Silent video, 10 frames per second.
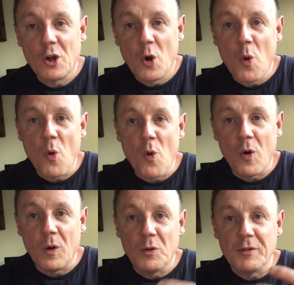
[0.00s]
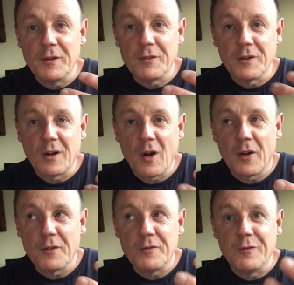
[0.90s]
core, or even a
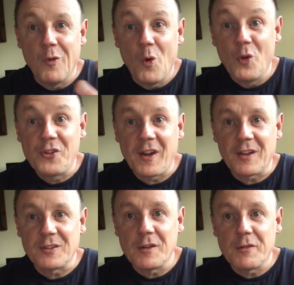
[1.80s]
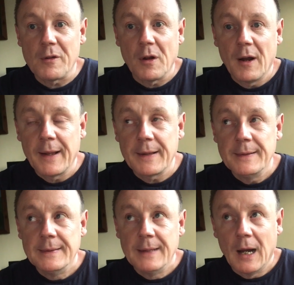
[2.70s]
kind of vortex, if you like.
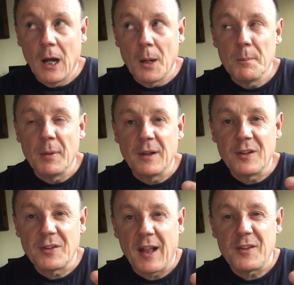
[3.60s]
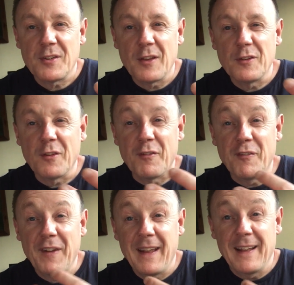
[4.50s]
But it's that sense of
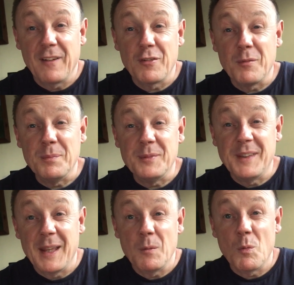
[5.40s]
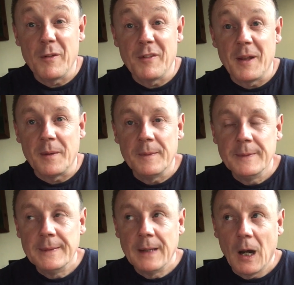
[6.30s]
feeling from deep within.
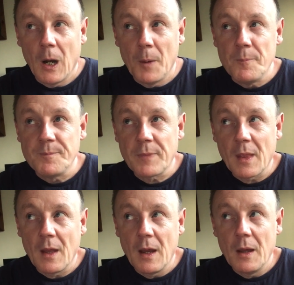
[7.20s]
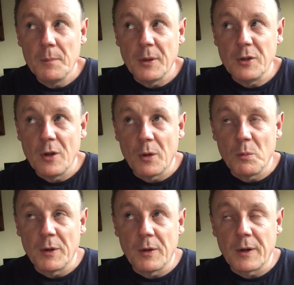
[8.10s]
But you know,
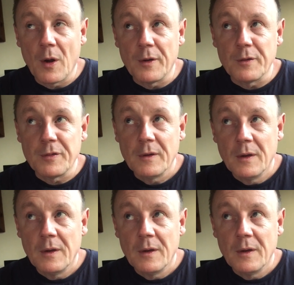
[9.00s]
when I kind of